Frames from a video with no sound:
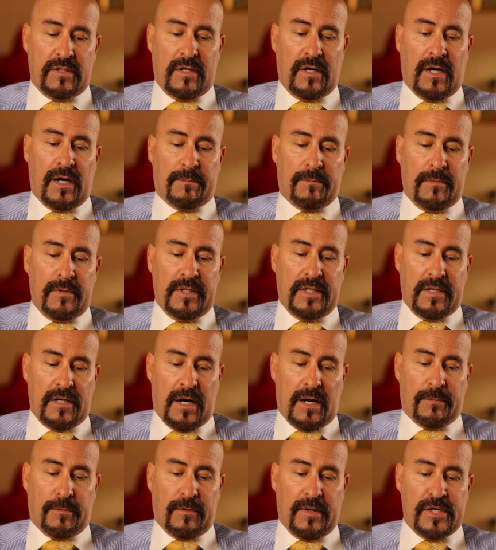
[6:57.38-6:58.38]
op in
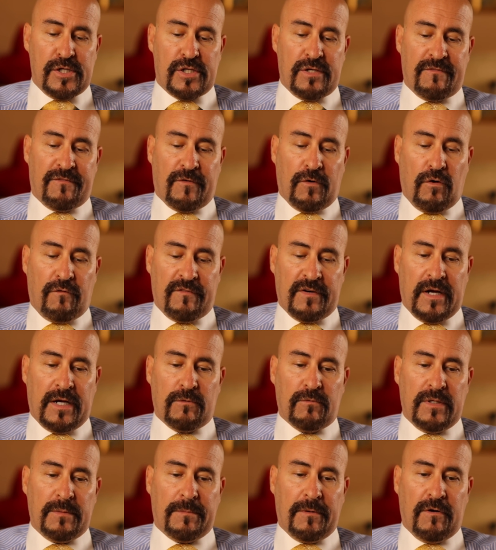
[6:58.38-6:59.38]
operation for
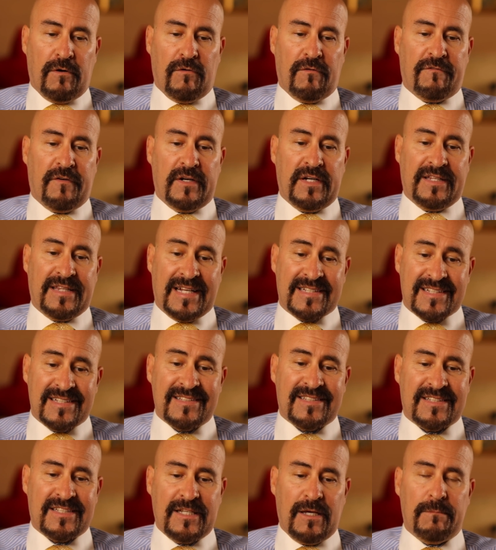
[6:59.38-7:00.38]
overnight repo funding. That's on
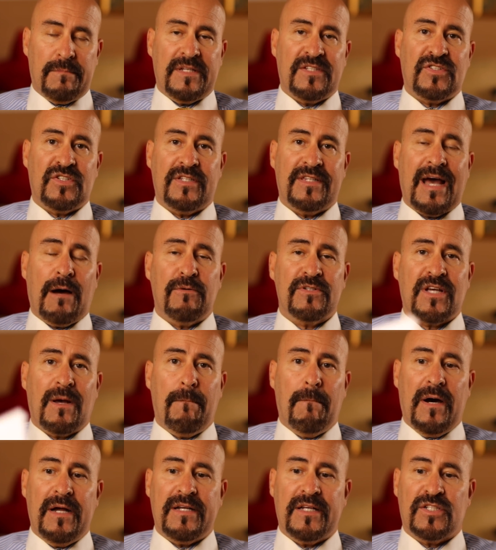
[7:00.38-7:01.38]
CNBC. That was
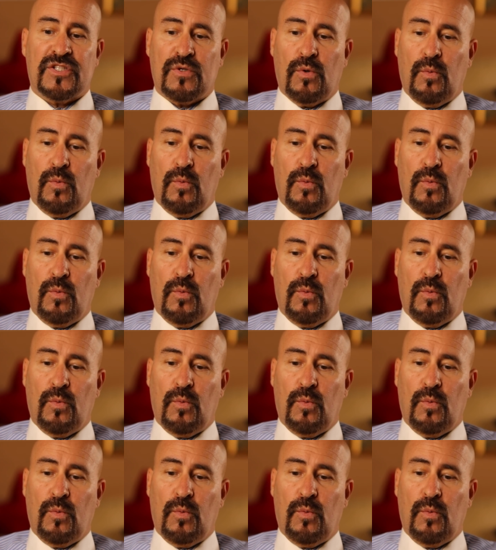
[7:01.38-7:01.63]
on Monday. So